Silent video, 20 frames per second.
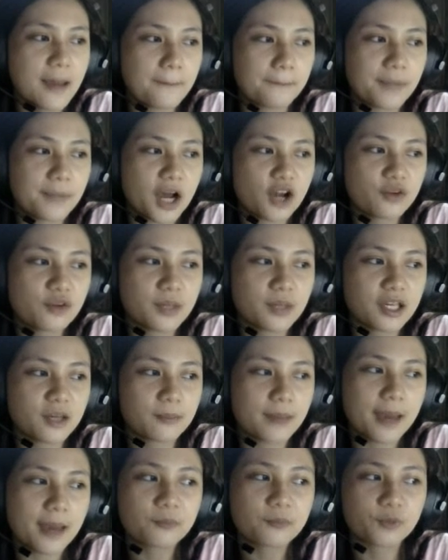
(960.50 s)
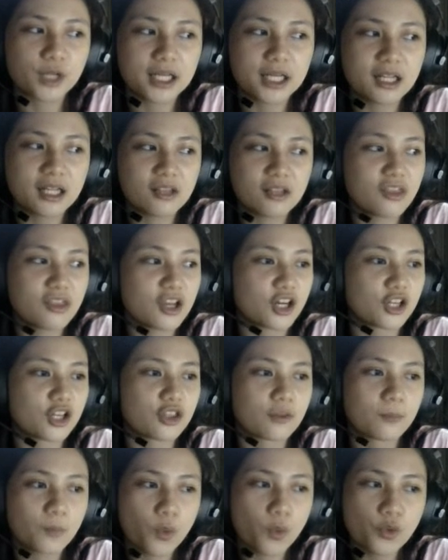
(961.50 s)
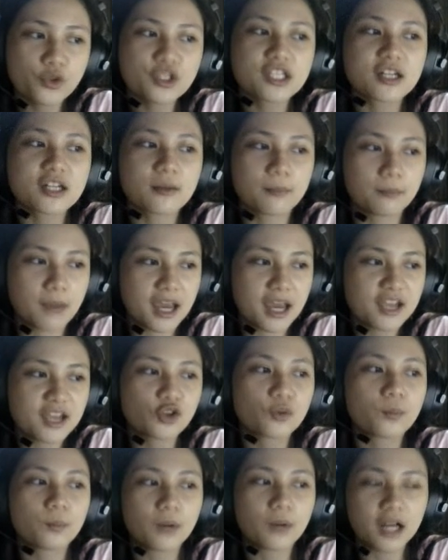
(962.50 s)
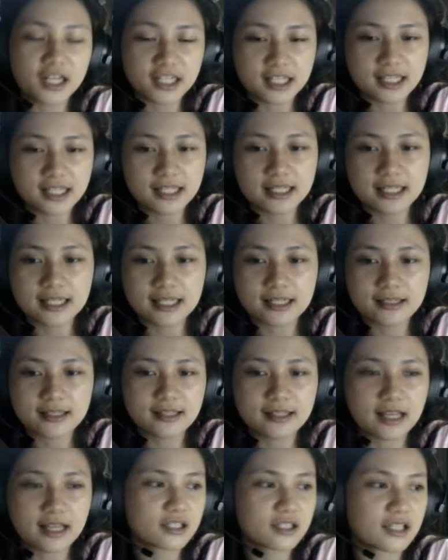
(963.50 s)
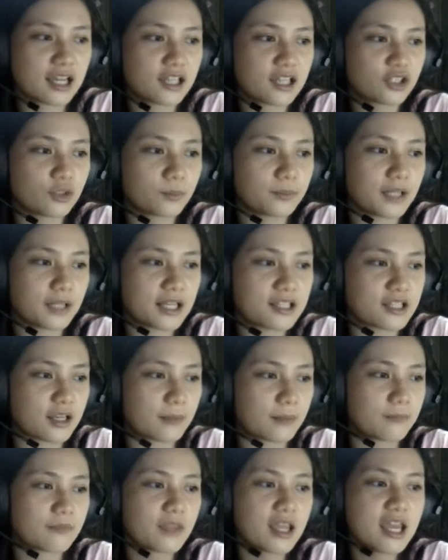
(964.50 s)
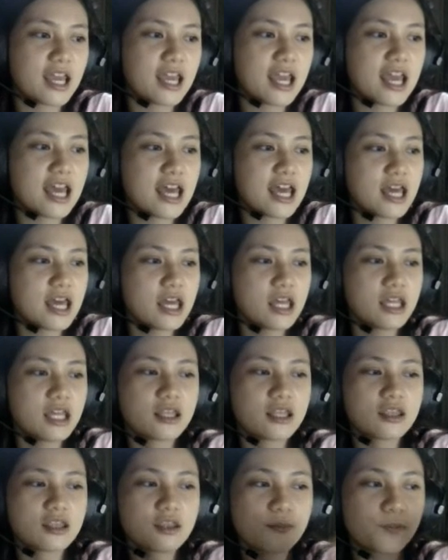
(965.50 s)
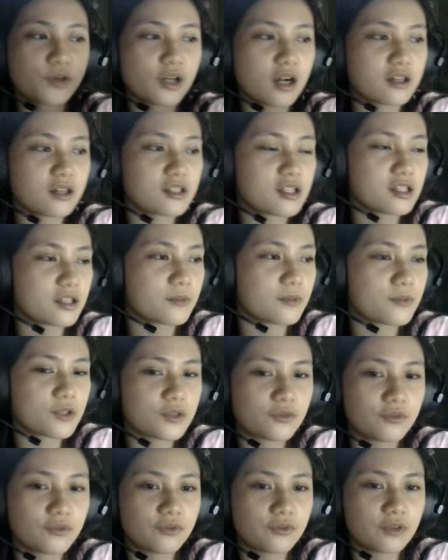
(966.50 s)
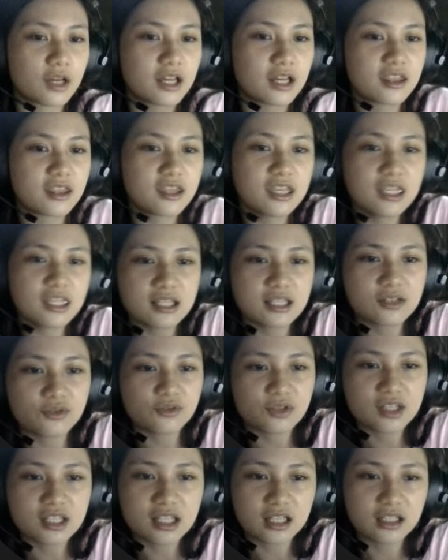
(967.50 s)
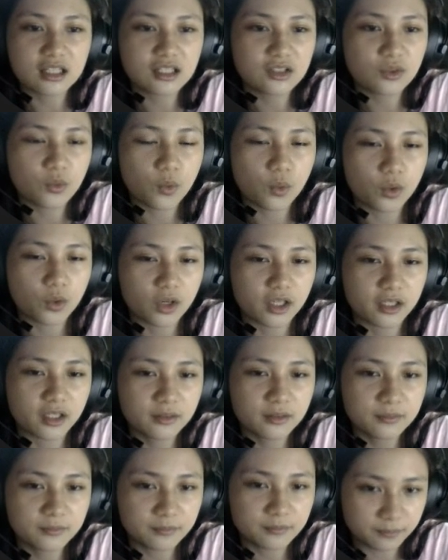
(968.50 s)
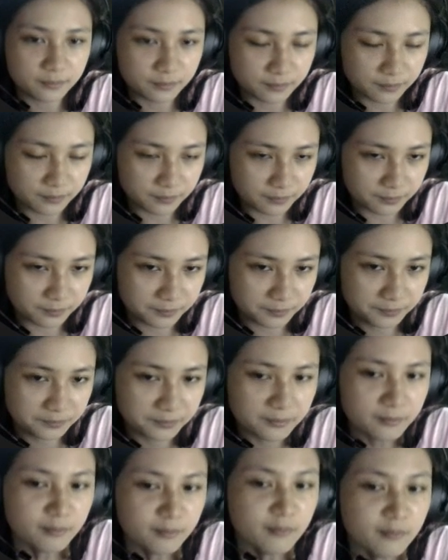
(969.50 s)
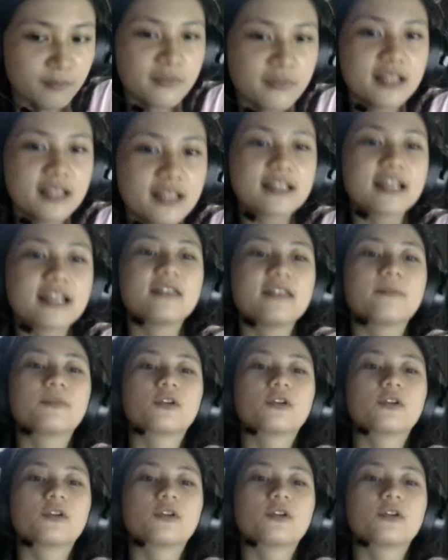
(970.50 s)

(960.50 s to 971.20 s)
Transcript: bound by a membrane, and they are the most microbodies in cell cytoplasm. The peroxisomes, this crystalline core inside the